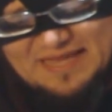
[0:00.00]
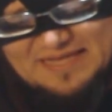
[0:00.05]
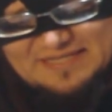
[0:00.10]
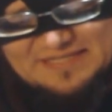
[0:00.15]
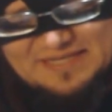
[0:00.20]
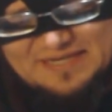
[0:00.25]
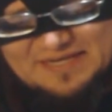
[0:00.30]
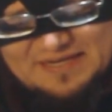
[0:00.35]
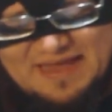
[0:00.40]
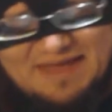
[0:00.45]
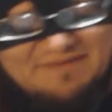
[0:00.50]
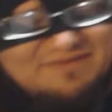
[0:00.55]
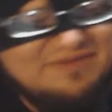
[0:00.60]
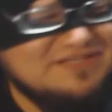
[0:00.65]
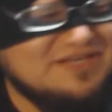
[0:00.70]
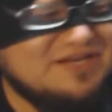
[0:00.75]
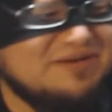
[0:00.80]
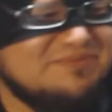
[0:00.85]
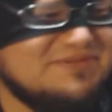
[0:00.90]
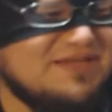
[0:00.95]
Lacey
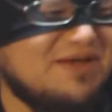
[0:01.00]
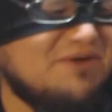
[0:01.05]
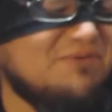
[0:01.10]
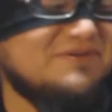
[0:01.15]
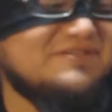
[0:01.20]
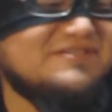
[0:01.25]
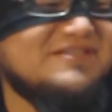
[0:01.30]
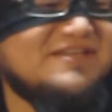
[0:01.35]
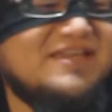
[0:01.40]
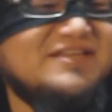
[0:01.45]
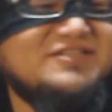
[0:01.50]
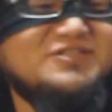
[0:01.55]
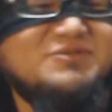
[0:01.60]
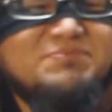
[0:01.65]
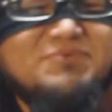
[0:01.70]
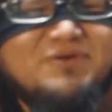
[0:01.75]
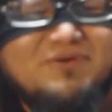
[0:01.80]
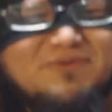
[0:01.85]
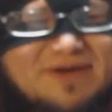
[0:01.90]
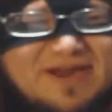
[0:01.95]
Evans comes out once again
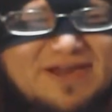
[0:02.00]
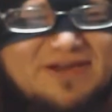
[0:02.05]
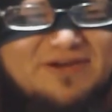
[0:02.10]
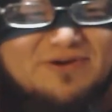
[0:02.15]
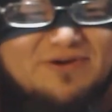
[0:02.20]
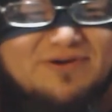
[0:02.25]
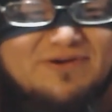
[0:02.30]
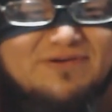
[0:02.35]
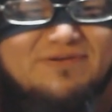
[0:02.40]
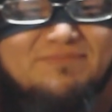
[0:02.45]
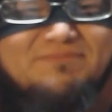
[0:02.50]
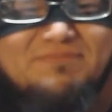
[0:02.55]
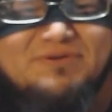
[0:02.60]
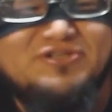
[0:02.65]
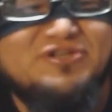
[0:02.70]
to parade her